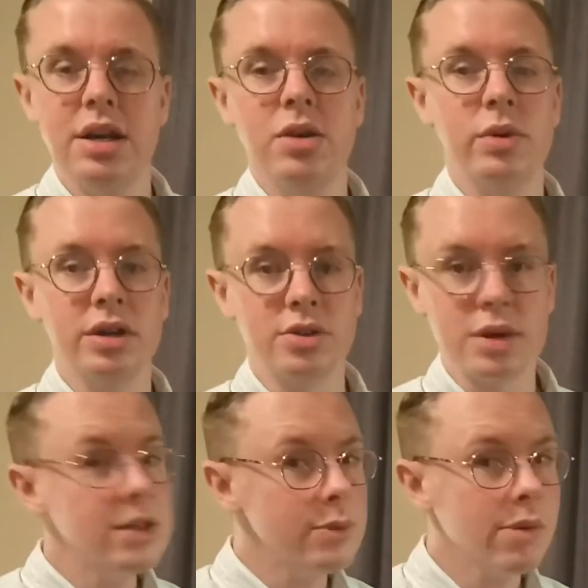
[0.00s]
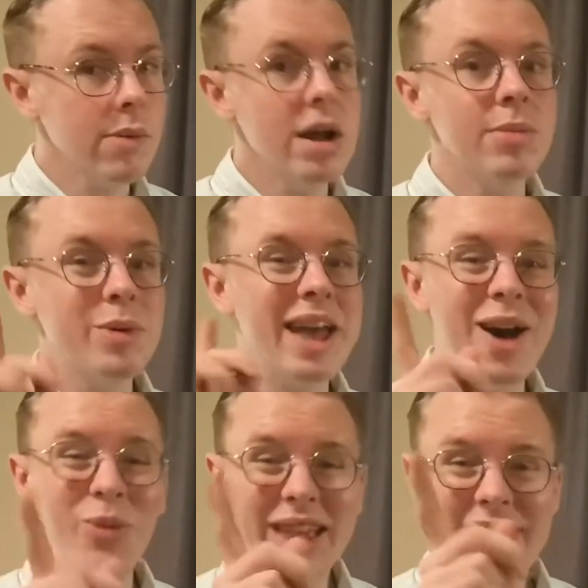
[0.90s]
We can do anything we want, but we
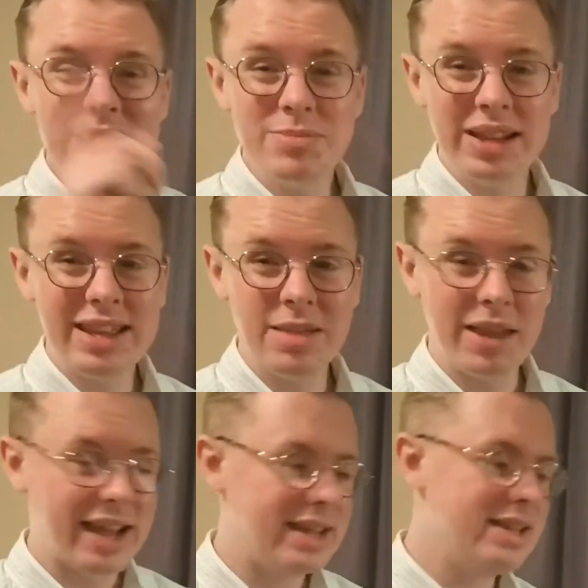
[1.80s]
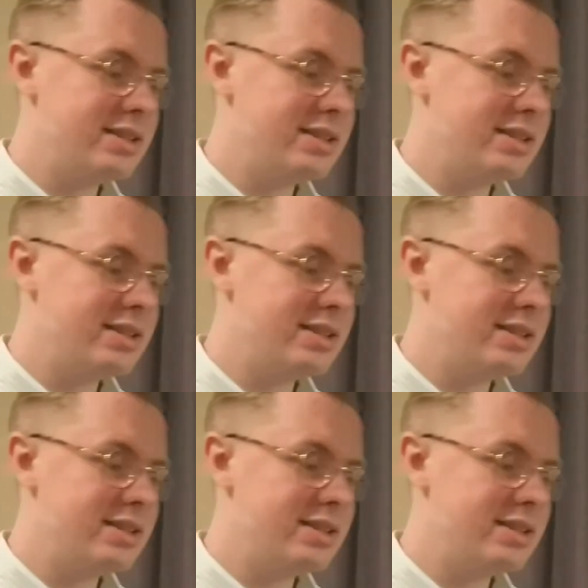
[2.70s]
only have to play the black keys.